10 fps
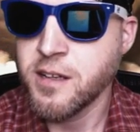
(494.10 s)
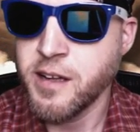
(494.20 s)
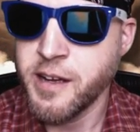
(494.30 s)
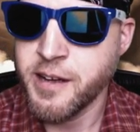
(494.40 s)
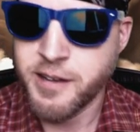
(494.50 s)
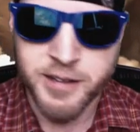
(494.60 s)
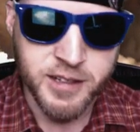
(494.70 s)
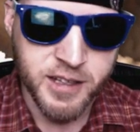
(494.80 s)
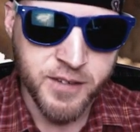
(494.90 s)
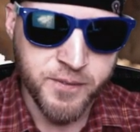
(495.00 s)
And
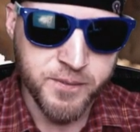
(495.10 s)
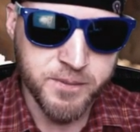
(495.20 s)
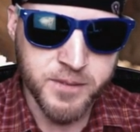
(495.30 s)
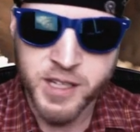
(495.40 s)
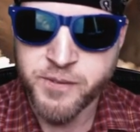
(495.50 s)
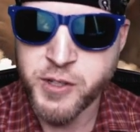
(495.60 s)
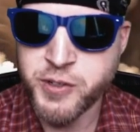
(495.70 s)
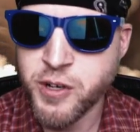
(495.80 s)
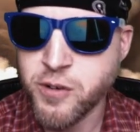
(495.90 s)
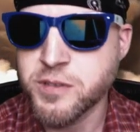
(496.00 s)
if you
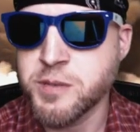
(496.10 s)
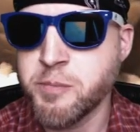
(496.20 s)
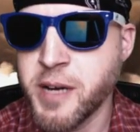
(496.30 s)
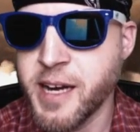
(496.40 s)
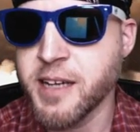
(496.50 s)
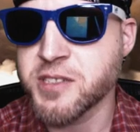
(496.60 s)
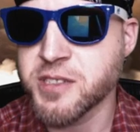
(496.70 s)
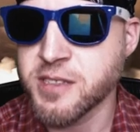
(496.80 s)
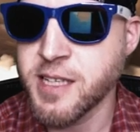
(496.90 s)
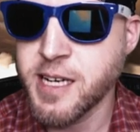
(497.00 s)
don't pass
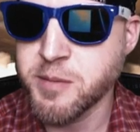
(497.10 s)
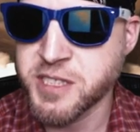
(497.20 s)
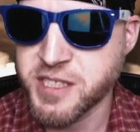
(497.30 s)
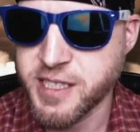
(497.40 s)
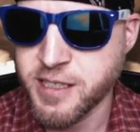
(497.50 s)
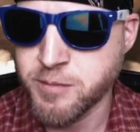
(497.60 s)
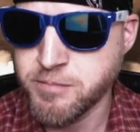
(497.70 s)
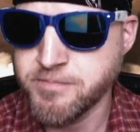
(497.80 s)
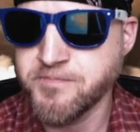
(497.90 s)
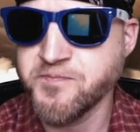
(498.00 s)
the lab exam